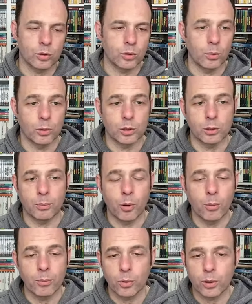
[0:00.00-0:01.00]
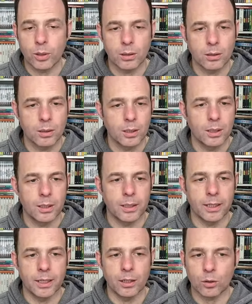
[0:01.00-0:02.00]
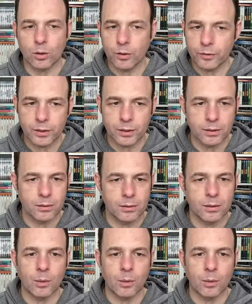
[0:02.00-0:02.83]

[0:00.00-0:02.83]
So I watched The Pawnbroker, loved it.